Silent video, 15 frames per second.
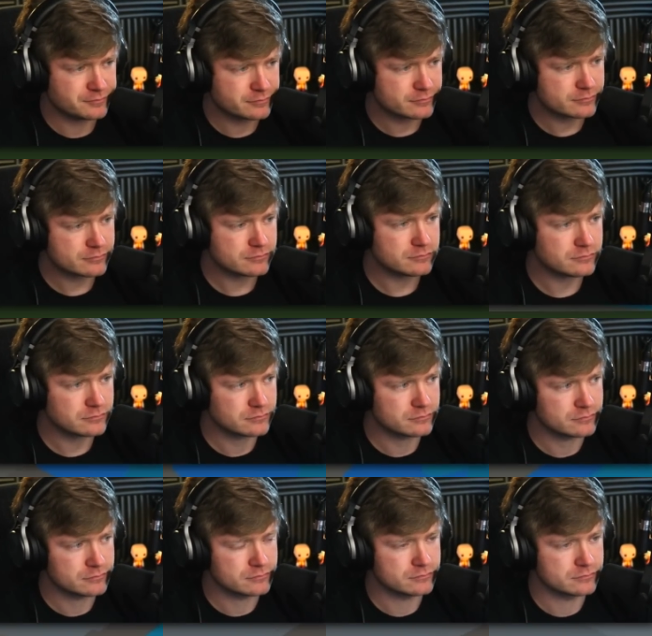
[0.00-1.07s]

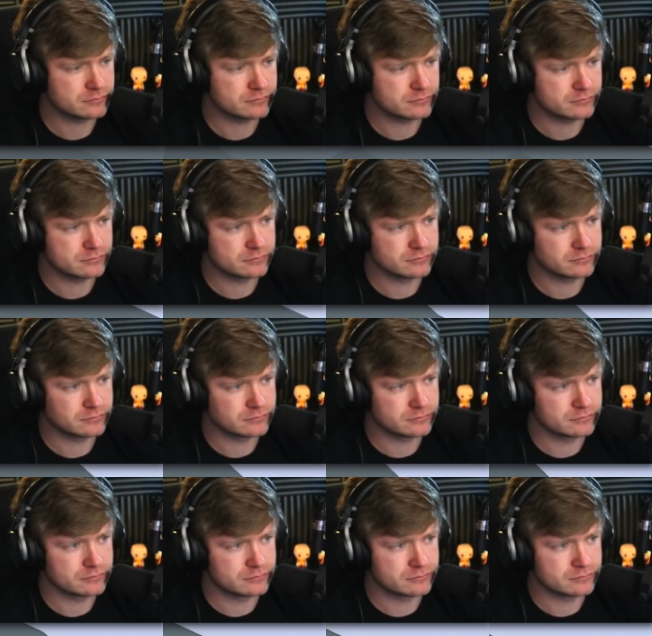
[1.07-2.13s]

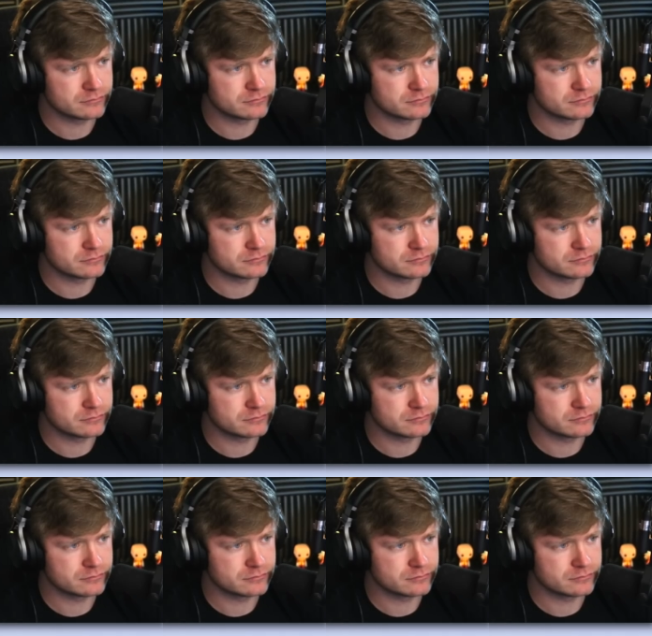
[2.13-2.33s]
Nobody speaks.